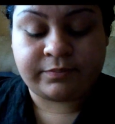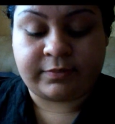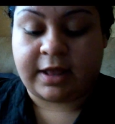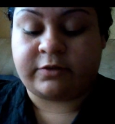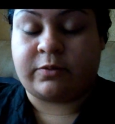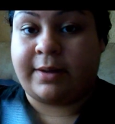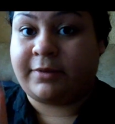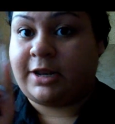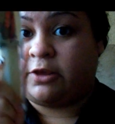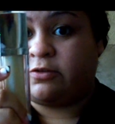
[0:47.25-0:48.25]
that's why I'm
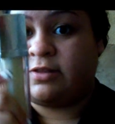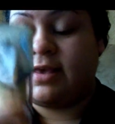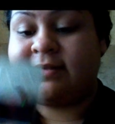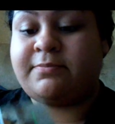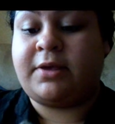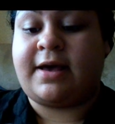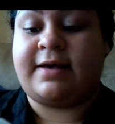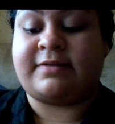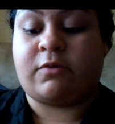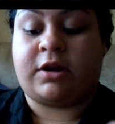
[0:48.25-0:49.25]
going to use this,
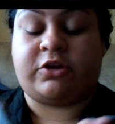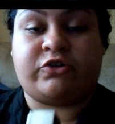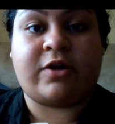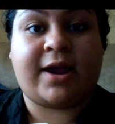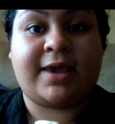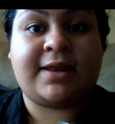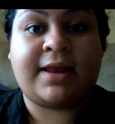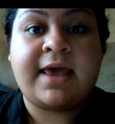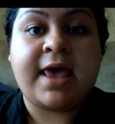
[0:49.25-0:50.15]
because I wanted to try it.